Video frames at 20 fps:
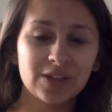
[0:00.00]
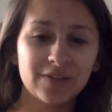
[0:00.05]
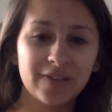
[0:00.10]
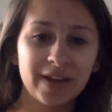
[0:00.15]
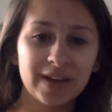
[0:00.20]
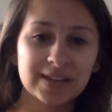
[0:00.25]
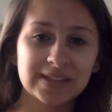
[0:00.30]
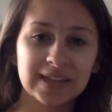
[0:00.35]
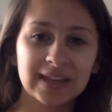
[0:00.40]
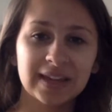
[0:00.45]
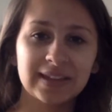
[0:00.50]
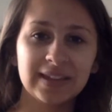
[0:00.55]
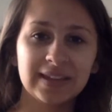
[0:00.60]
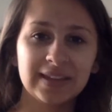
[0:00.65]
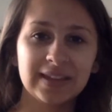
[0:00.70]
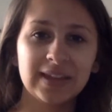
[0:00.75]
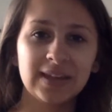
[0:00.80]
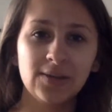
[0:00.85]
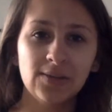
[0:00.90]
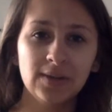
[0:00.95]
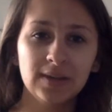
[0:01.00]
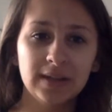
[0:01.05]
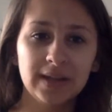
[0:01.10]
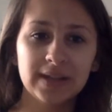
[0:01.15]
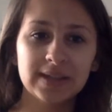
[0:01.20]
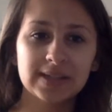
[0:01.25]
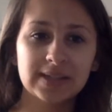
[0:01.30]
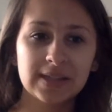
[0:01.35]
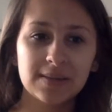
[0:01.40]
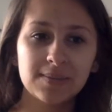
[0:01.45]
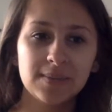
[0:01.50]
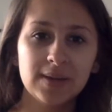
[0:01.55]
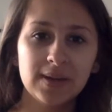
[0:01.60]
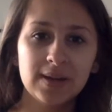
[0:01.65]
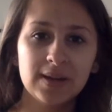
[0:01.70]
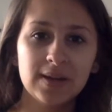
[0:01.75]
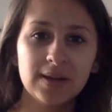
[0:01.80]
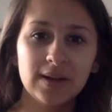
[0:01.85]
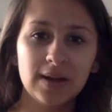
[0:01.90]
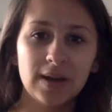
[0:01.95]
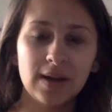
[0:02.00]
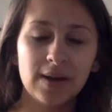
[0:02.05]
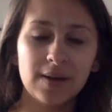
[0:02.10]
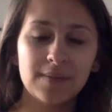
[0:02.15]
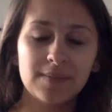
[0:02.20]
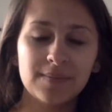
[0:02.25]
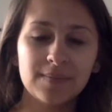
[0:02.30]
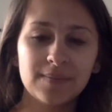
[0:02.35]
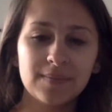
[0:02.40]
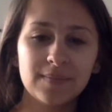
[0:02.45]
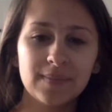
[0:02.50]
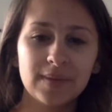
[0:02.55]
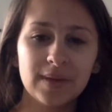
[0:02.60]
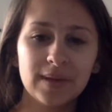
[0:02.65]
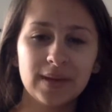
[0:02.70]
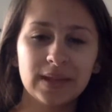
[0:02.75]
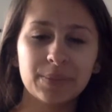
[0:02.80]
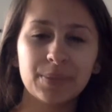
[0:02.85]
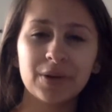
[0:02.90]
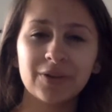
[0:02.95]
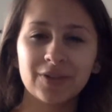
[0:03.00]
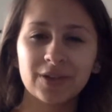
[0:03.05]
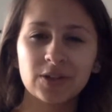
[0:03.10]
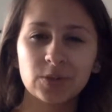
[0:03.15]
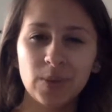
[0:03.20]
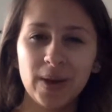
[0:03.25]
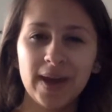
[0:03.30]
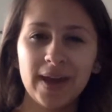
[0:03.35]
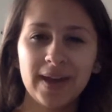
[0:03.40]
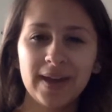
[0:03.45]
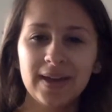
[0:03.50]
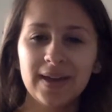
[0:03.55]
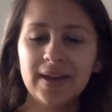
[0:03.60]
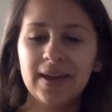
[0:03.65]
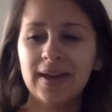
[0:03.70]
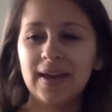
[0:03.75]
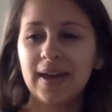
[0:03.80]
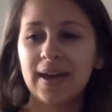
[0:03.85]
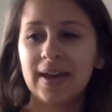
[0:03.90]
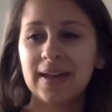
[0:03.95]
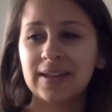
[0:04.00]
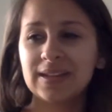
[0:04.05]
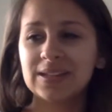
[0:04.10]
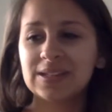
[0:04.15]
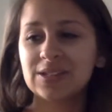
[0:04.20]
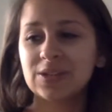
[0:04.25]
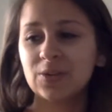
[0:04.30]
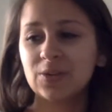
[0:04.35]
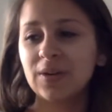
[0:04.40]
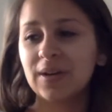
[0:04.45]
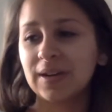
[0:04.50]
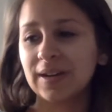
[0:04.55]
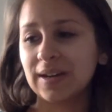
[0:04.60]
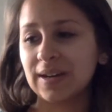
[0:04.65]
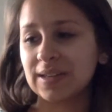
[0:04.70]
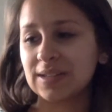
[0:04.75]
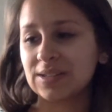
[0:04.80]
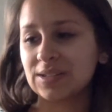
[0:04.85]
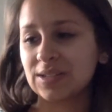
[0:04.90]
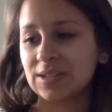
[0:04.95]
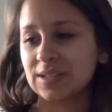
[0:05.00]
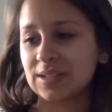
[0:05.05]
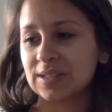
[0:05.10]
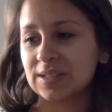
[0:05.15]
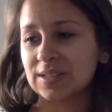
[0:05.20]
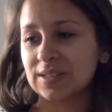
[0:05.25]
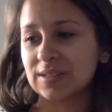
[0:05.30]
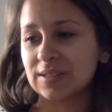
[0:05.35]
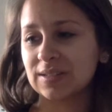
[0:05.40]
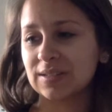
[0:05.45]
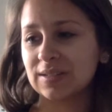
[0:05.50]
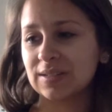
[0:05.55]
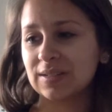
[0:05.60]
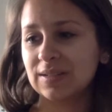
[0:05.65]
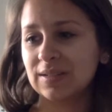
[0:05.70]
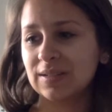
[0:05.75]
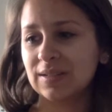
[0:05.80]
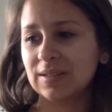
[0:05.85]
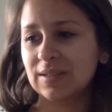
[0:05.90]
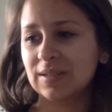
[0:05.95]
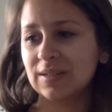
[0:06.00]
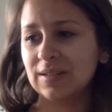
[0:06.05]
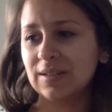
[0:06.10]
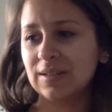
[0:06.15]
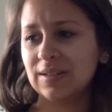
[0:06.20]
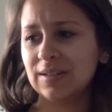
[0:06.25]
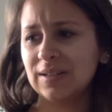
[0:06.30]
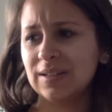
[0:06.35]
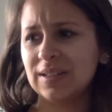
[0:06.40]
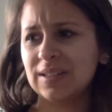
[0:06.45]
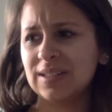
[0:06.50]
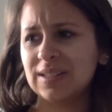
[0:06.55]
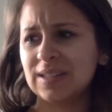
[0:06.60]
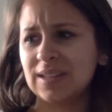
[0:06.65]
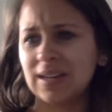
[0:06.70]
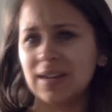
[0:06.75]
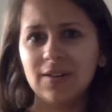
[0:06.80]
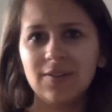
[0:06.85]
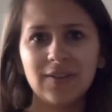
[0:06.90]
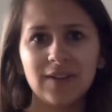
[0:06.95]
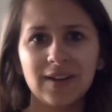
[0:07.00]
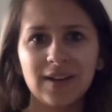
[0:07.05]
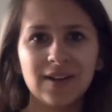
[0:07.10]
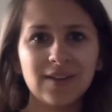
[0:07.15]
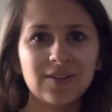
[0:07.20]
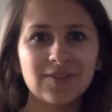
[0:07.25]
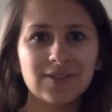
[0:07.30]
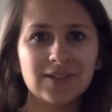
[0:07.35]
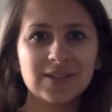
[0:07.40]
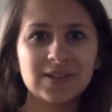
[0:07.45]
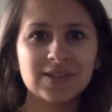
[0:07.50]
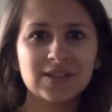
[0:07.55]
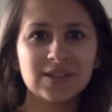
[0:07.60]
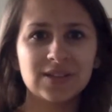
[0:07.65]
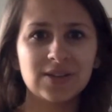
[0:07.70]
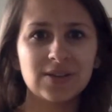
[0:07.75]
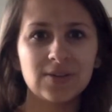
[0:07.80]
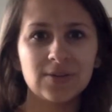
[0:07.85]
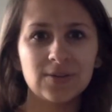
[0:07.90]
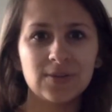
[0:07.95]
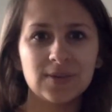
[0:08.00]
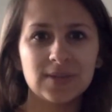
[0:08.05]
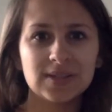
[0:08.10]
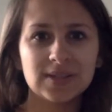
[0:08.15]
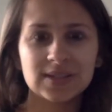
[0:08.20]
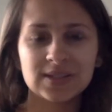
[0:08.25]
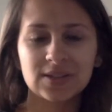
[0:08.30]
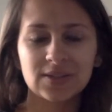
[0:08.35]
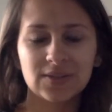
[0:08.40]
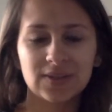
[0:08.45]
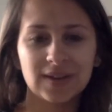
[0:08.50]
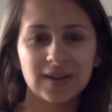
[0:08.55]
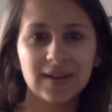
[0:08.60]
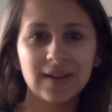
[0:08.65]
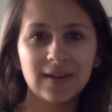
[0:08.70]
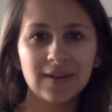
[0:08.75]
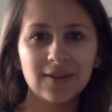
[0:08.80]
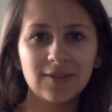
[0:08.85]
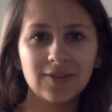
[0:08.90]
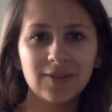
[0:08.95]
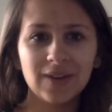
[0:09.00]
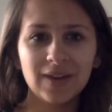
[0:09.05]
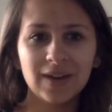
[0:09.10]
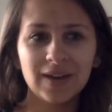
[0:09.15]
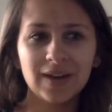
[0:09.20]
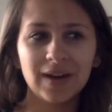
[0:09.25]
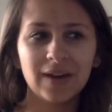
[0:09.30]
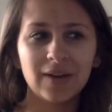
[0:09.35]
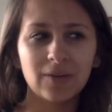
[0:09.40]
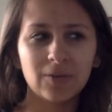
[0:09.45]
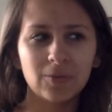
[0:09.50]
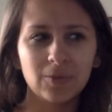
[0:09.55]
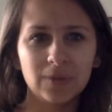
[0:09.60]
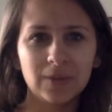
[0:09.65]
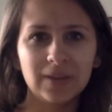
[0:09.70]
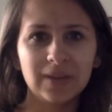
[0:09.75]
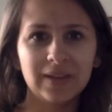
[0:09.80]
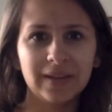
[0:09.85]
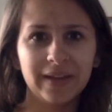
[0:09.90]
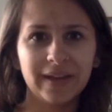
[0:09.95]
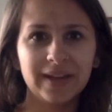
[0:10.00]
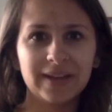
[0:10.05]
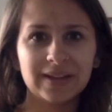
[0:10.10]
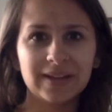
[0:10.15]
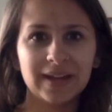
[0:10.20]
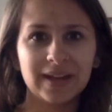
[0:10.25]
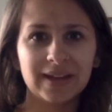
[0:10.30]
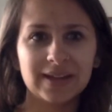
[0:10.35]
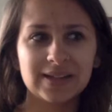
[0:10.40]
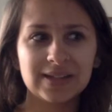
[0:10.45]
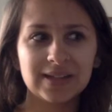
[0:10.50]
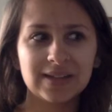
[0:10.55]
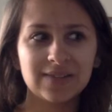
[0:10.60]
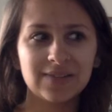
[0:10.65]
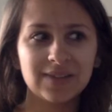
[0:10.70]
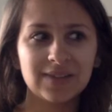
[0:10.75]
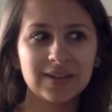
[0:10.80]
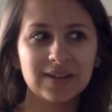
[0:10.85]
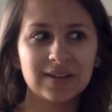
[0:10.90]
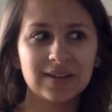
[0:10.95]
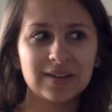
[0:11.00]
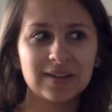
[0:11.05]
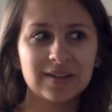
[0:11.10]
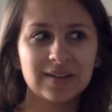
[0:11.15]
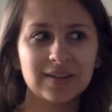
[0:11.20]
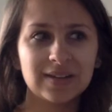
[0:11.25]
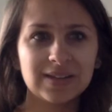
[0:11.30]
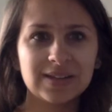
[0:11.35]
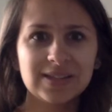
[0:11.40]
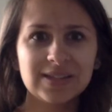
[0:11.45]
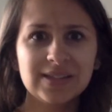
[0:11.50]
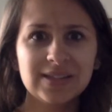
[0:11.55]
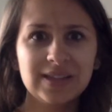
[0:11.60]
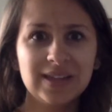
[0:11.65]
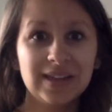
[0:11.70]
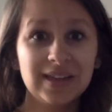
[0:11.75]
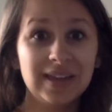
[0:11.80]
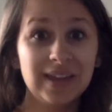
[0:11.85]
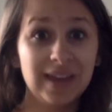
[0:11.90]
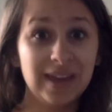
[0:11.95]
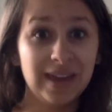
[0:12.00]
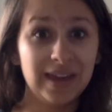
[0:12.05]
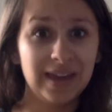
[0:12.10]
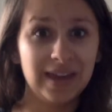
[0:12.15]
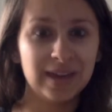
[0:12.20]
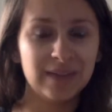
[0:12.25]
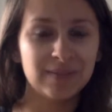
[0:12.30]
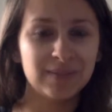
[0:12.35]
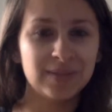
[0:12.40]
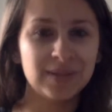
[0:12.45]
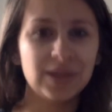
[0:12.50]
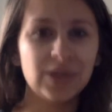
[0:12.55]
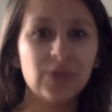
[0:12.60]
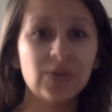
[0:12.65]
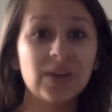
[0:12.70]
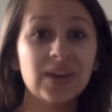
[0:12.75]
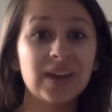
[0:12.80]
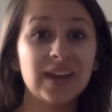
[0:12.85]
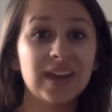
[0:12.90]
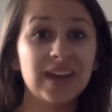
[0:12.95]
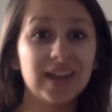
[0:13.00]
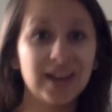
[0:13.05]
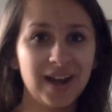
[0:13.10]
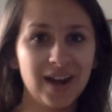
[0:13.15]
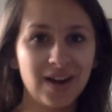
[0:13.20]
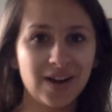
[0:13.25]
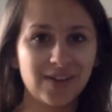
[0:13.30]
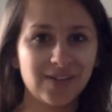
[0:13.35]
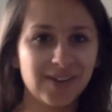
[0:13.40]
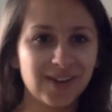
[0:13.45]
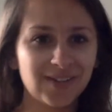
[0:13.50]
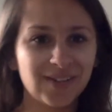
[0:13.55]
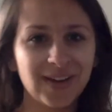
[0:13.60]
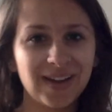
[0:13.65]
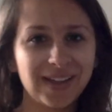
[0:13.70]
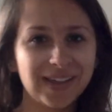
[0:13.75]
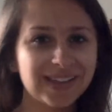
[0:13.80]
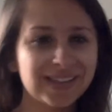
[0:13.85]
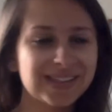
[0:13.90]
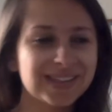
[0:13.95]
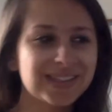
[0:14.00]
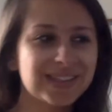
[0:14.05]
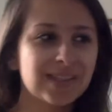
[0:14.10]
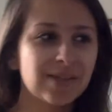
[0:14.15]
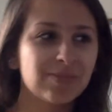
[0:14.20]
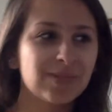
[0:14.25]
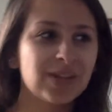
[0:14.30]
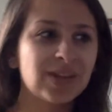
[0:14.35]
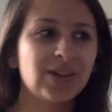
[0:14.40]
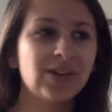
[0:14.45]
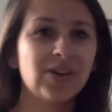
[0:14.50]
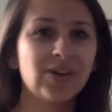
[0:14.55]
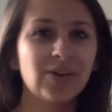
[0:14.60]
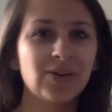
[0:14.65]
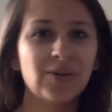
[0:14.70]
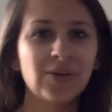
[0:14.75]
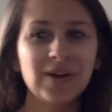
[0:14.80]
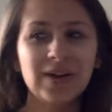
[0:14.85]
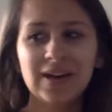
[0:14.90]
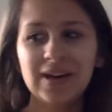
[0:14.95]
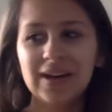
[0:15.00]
effects. I think they utilize them in the perfect way. And the story is just, it's innovative, it's new, it's creative. I really liked that idea of this is a game, you can get out of it, right? This is something new.